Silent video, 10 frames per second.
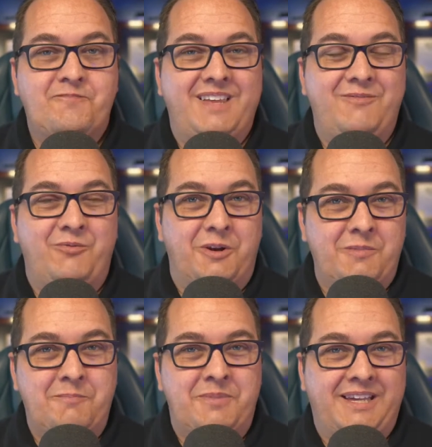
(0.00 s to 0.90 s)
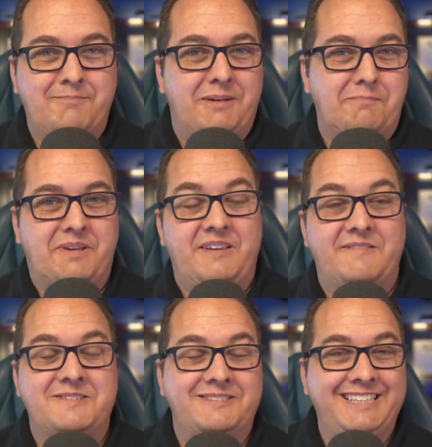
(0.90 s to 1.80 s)
One of my big pet
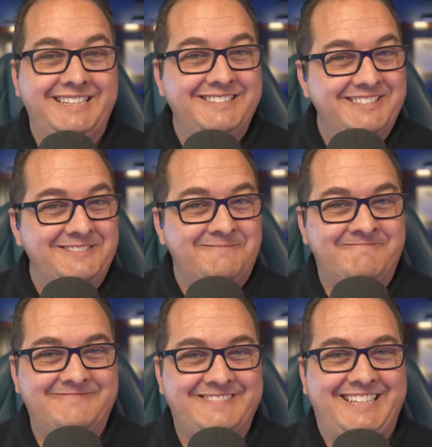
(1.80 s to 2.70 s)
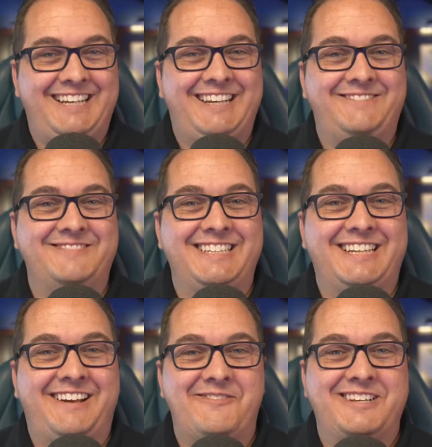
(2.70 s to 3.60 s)
peeves with LegalZoom, I'm going to
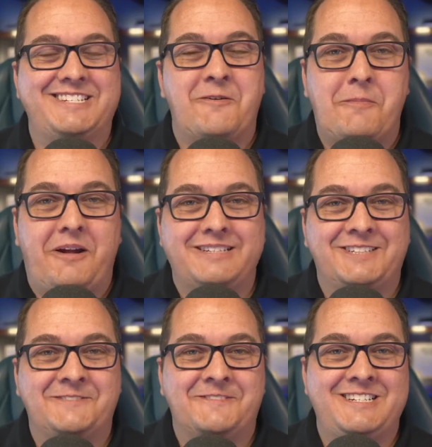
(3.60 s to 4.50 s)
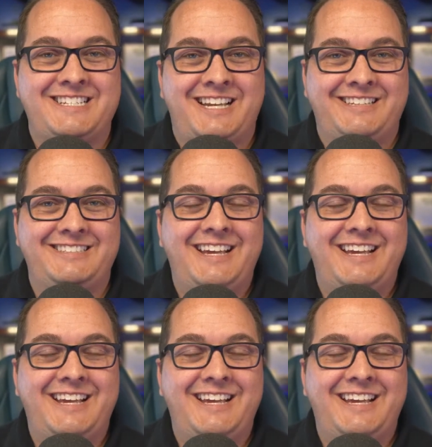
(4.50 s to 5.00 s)
get on my soapbox here for a second,